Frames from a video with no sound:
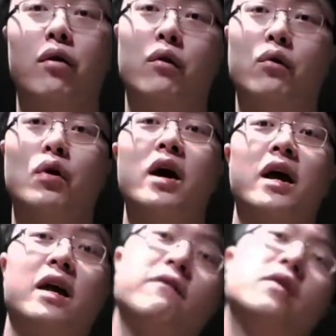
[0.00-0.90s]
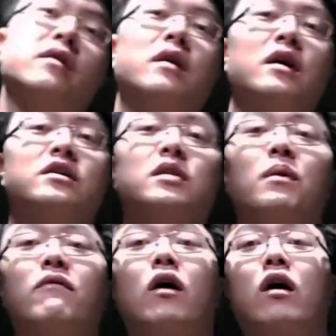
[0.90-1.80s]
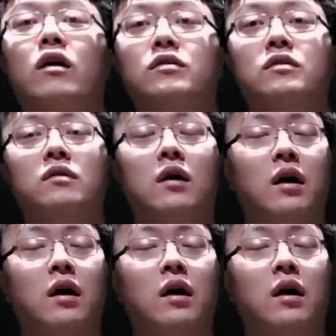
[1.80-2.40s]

through even some of the hardest